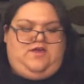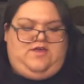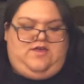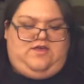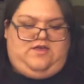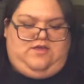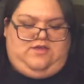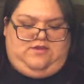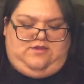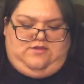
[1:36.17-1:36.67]

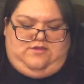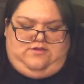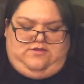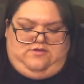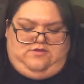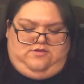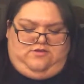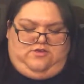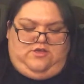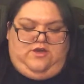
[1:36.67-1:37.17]
And
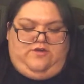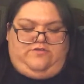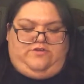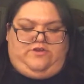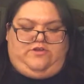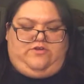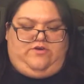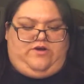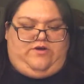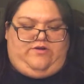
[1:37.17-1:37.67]
you already
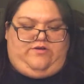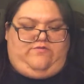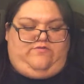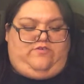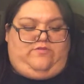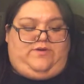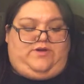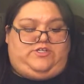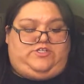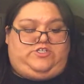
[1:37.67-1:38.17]
know how I feel
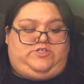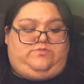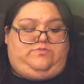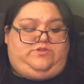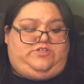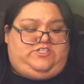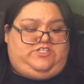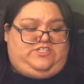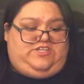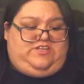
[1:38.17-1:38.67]
about Shirt
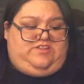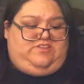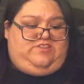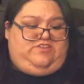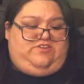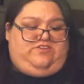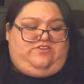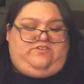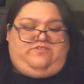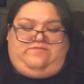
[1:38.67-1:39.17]
Punch and
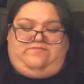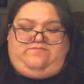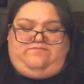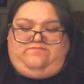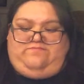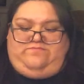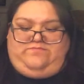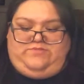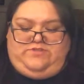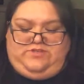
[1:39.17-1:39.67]
their,
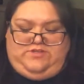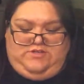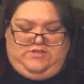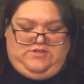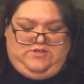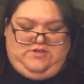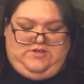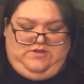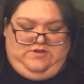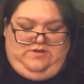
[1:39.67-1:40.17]

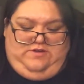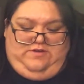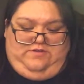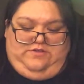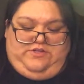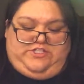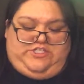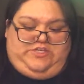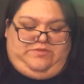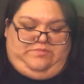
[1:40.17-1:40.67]

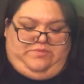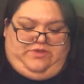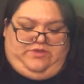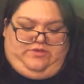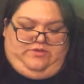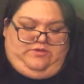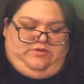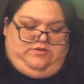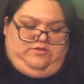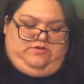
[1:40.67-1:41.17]
their shipping.
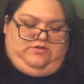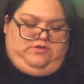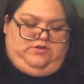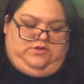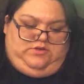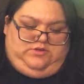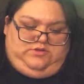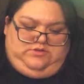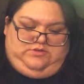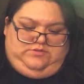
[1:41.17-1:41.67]

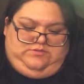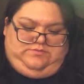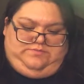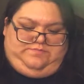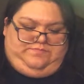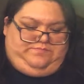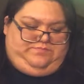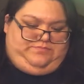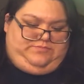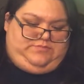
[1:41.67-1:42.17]
Oh,
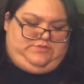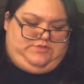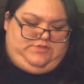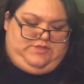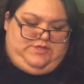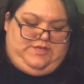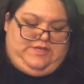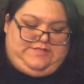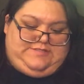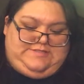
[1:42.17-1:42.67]

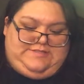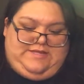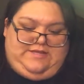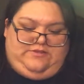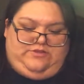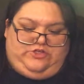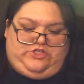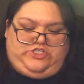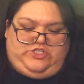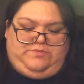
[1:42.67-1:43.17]
can't stand
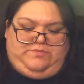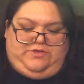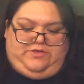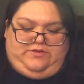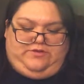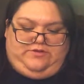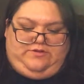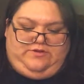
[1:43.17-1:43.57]
their shipping.